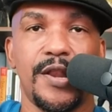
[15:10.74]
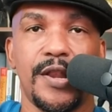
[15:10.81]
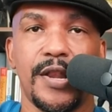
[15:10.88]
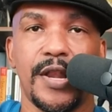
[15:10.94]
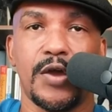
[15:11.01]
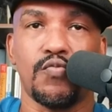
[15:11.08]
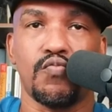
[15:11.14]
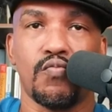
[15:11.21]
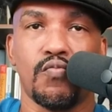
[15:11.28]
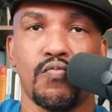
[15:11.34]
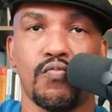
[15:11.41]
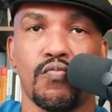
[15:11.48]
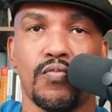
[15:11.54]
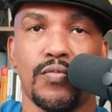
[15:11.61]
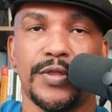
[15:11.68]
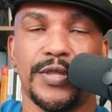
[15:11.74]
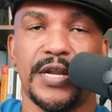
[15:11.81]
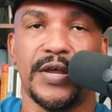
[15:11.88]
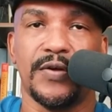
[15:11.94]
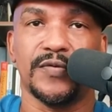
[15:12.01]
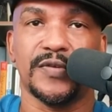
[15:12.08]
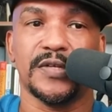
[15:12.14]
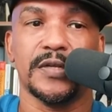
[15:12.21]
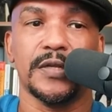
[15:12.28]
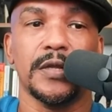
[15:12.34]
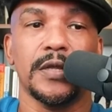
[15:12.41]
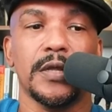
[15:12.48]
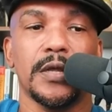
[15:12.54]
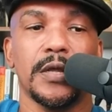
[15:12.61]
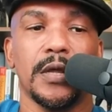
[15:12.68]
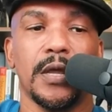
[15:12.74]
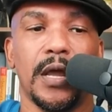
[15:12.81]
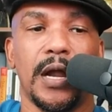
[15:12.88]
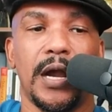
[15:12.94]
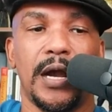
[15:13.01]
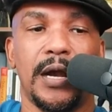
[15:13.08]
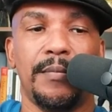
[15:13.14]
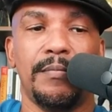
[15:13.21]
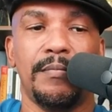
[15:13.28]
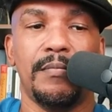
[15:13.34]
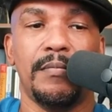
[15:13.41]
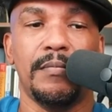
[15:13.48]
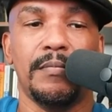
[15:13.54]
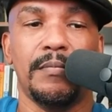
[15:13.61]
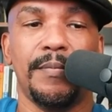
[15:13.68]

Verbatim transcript: No, you don't. Um,